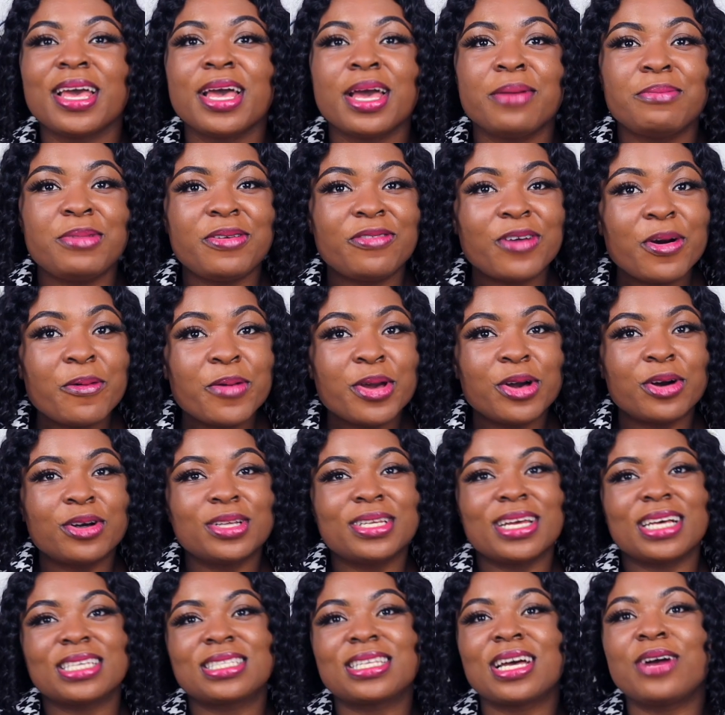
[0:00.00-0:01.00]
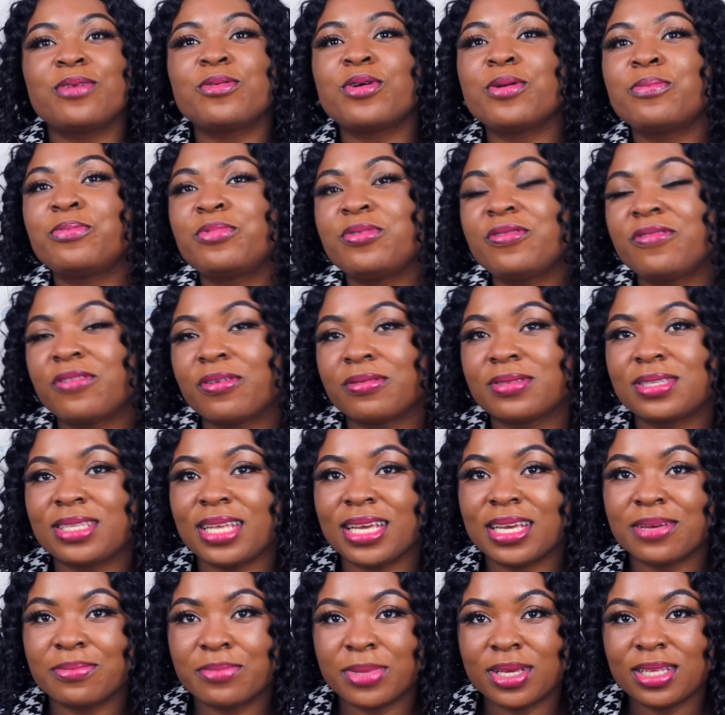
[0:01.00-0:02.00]
Before we understand what proof of
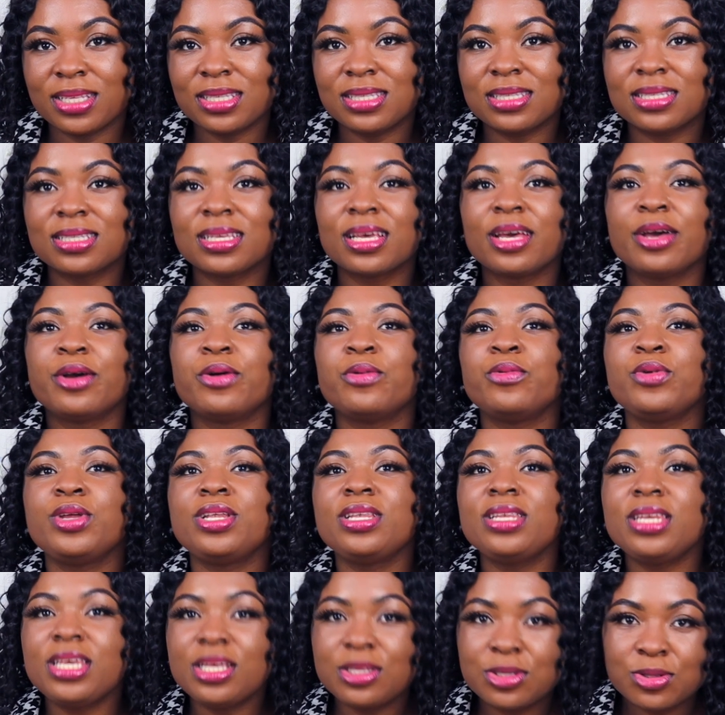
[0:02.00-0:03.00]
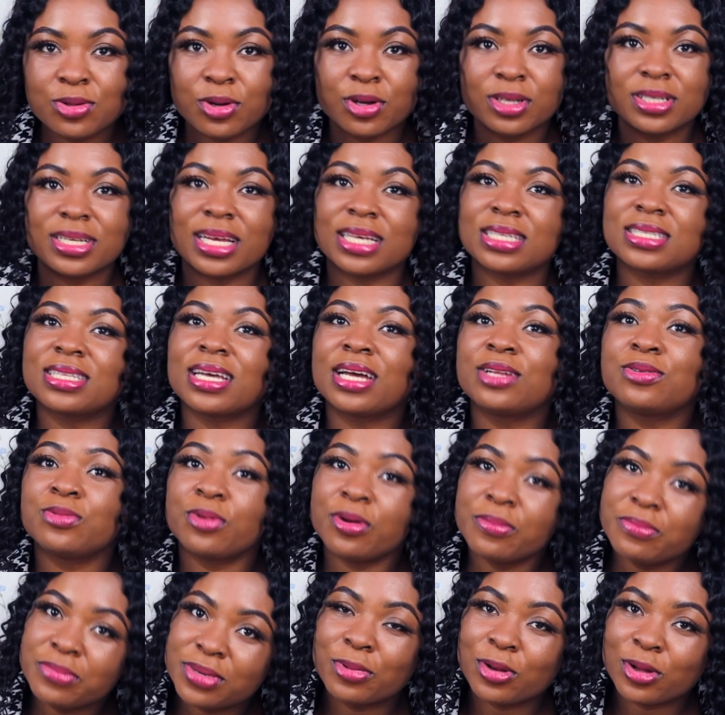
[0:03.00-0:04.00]
stake means, we need to understand
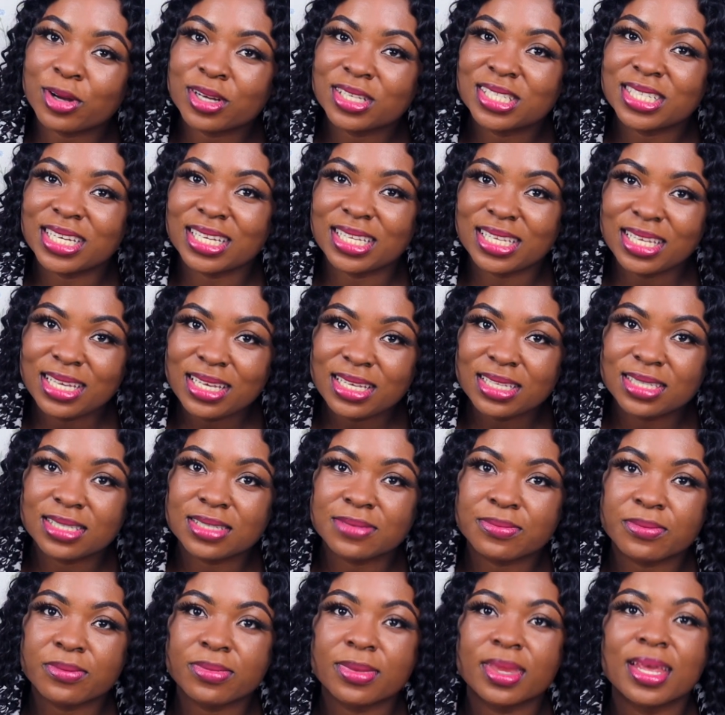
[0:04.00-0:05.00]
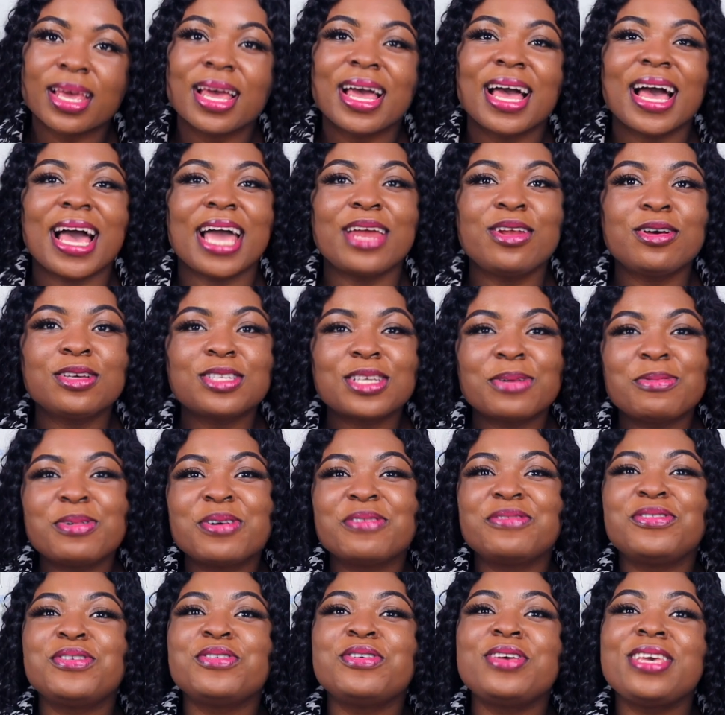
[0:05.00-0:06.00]
what blockchain is. I know some
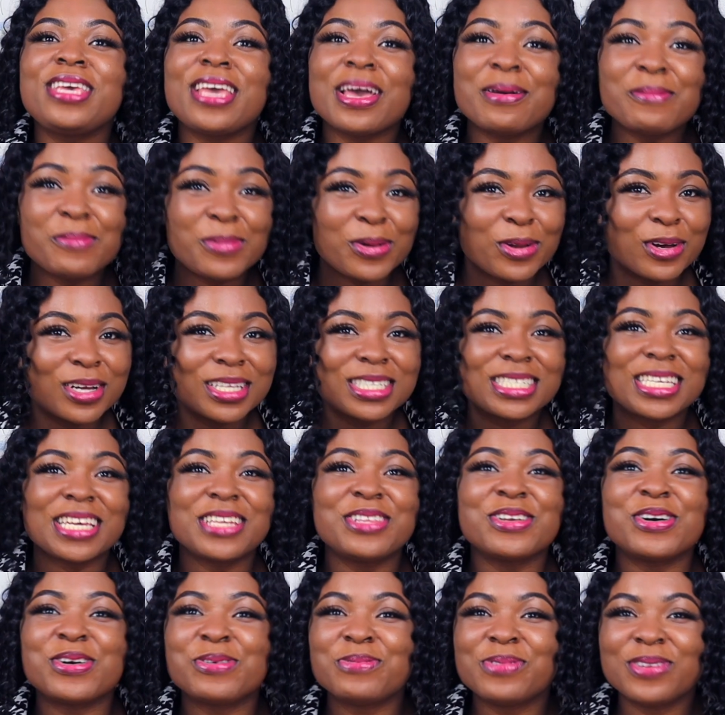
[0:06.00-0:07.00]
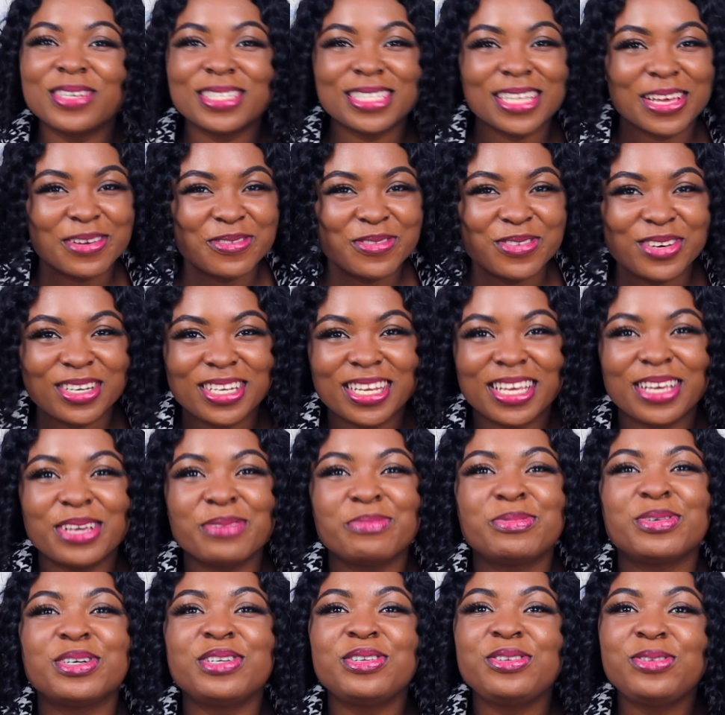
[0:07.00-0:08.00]
of you hear blockchain almost every day
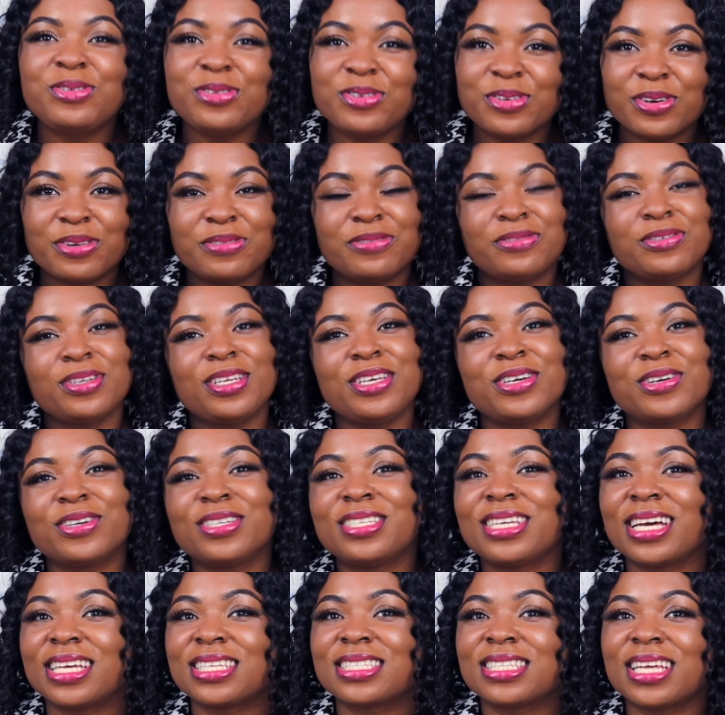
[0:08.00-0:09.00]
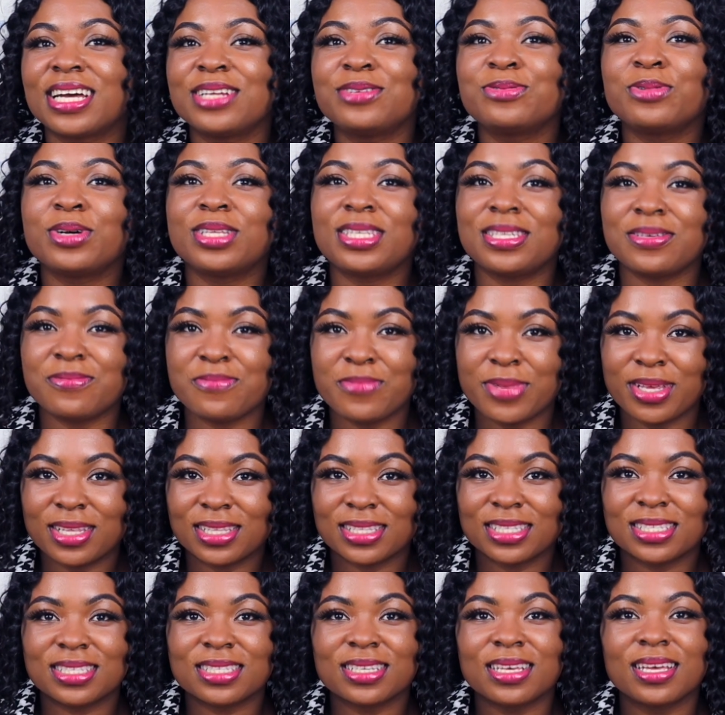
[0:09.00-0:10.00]
but do not fully understand what it
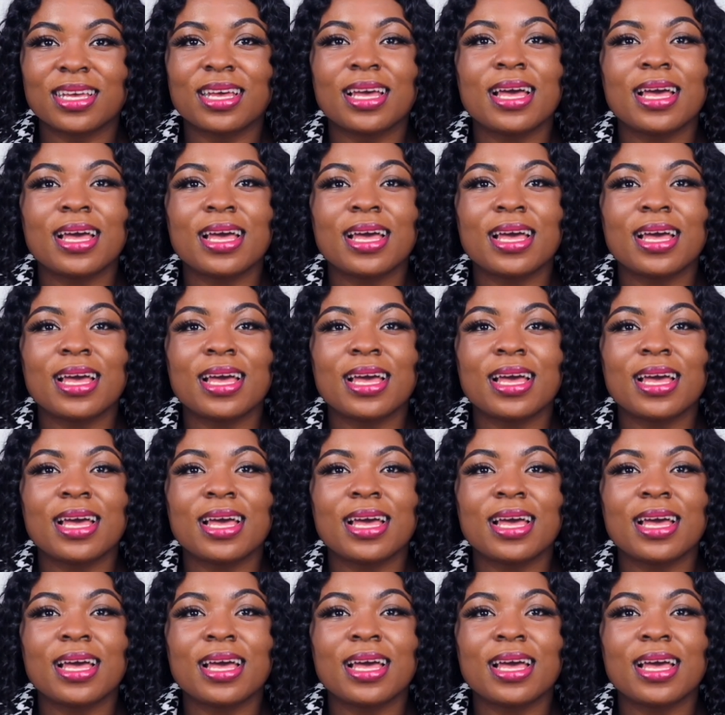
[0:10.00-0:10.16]
means.